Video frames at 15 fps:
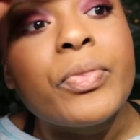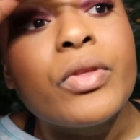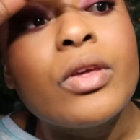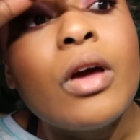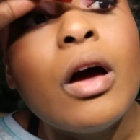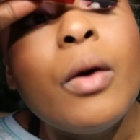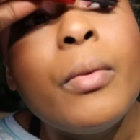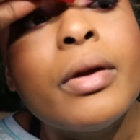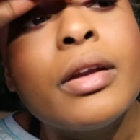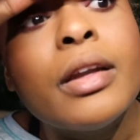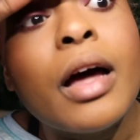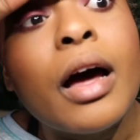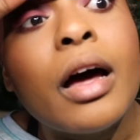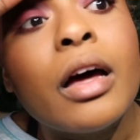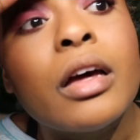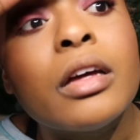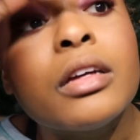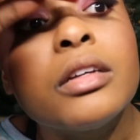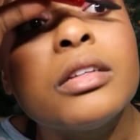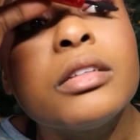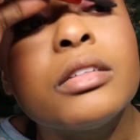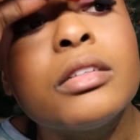Y'all want to die.
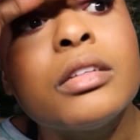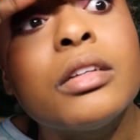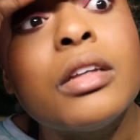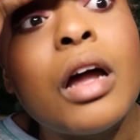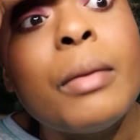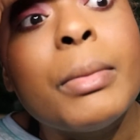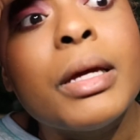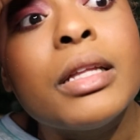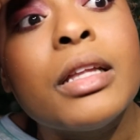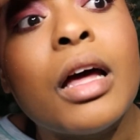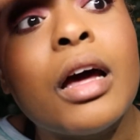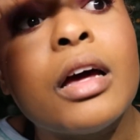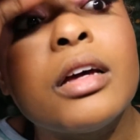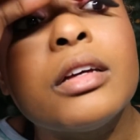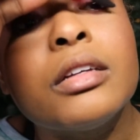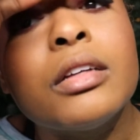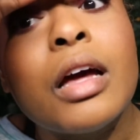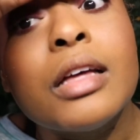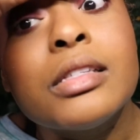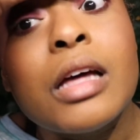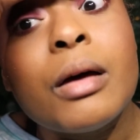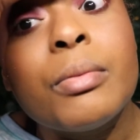And I mean that
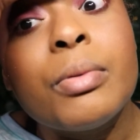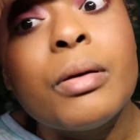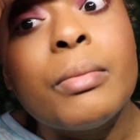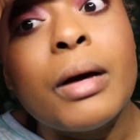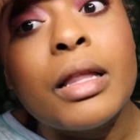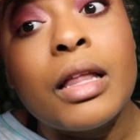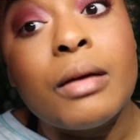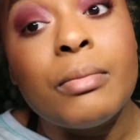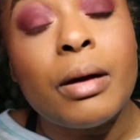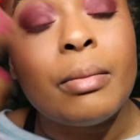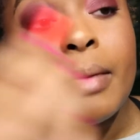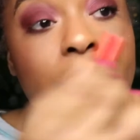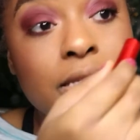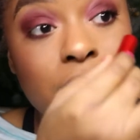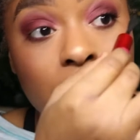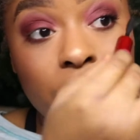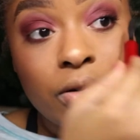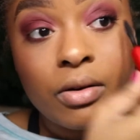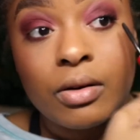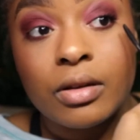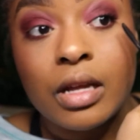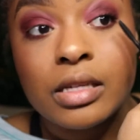as I put my my mascara
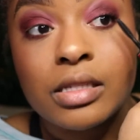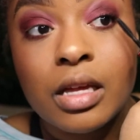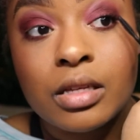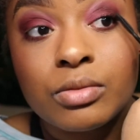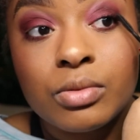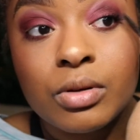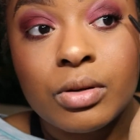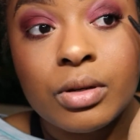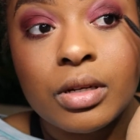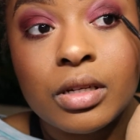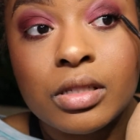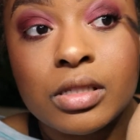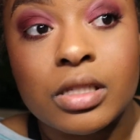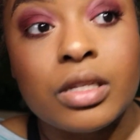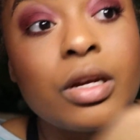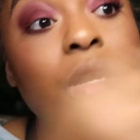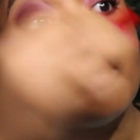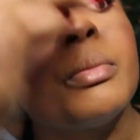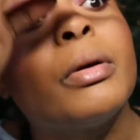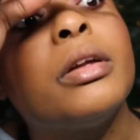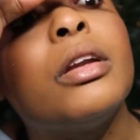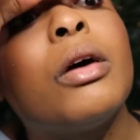on. That sounds real insecure,
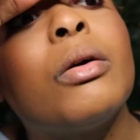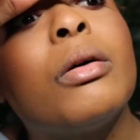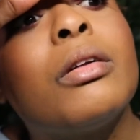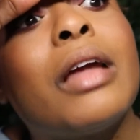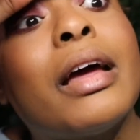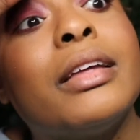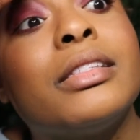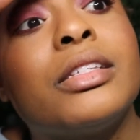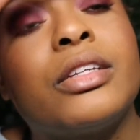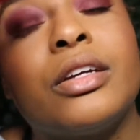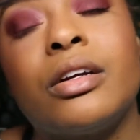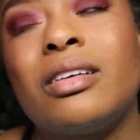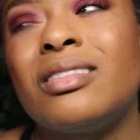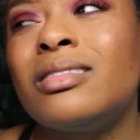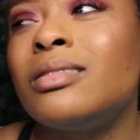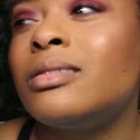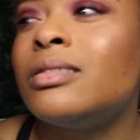but no, not insecure.